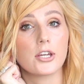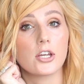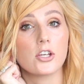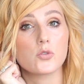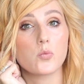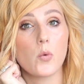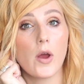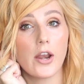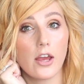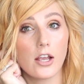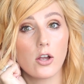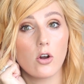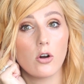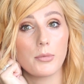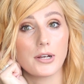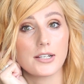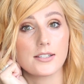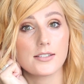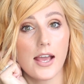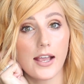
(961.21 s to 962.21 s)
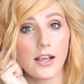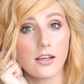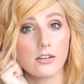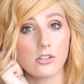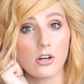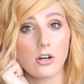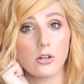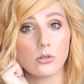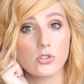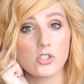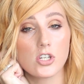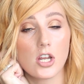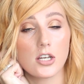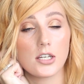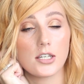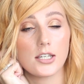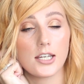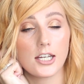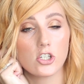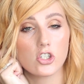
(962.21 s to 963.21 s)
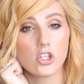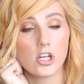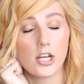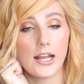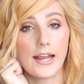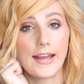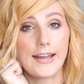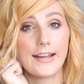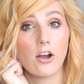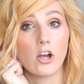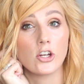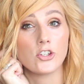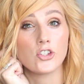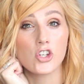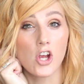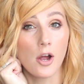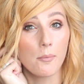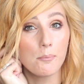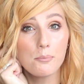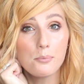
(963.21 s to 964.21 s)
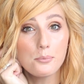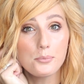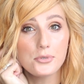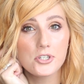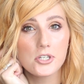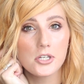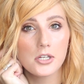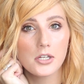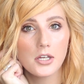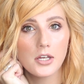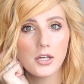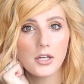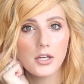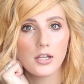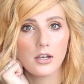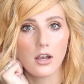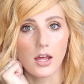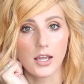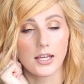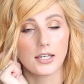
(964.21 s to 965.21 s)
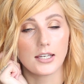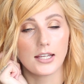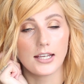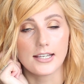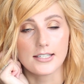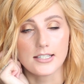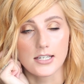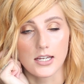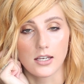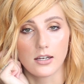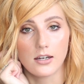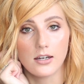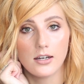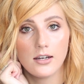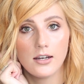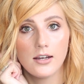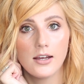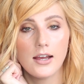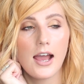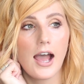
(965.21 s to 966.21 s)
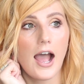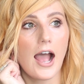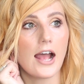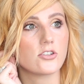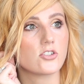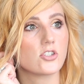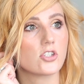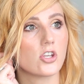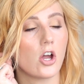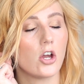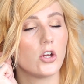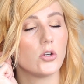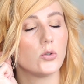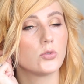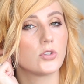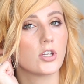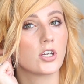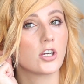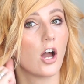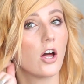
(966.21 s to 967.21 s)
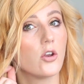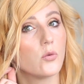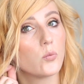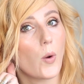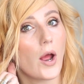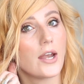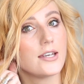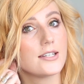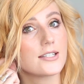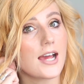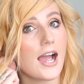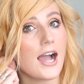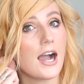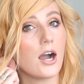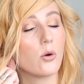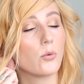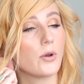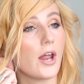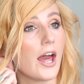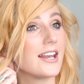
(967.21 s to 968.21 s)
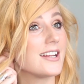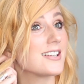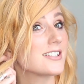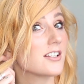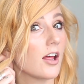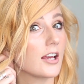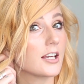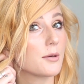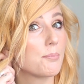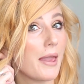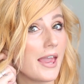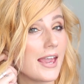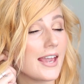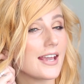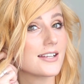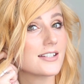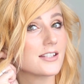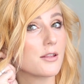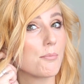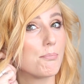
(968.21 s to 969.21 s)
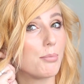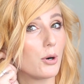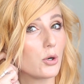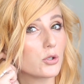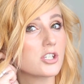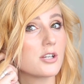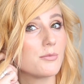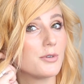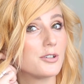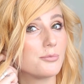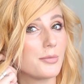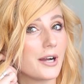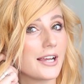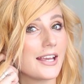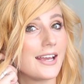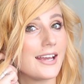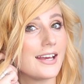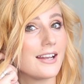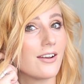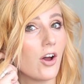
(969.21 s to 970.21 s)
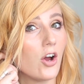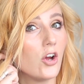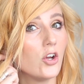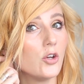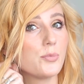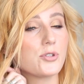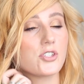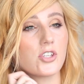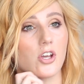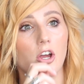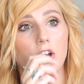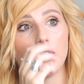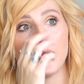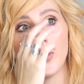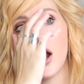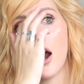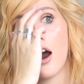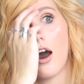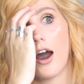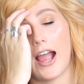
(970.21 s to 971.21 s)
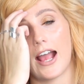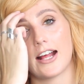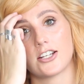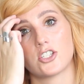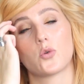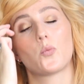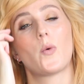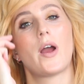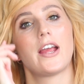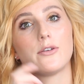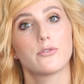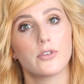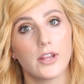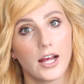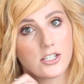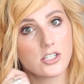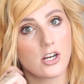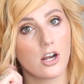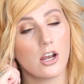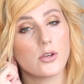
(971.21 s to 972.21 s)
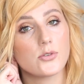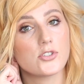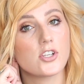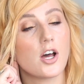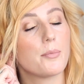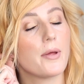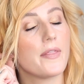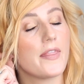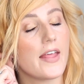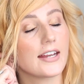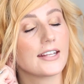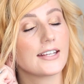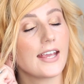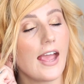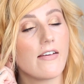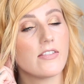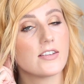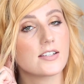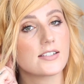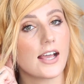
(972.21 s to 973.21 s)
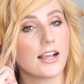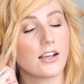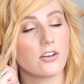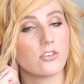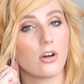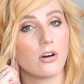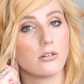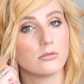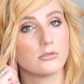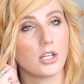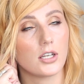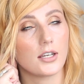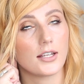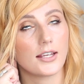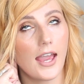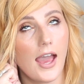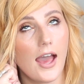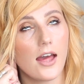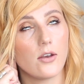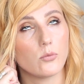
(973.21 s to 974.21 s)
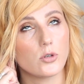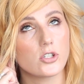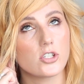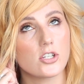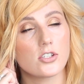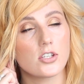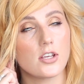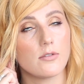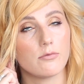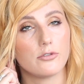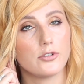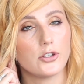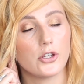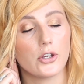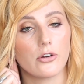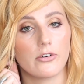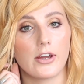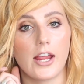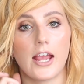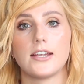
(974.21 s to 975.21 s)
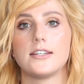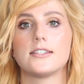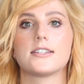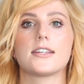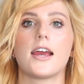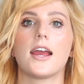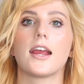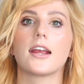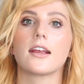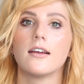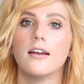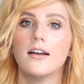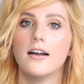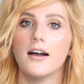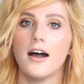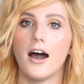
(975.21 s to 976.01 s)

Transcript: because when I got my second holes done initially, I jumped like an idiot. And so the gun went down and it's like pierced the bottom of my earlobe. So I had to wait for that to close up and then get the second hole done again, which is infuriating.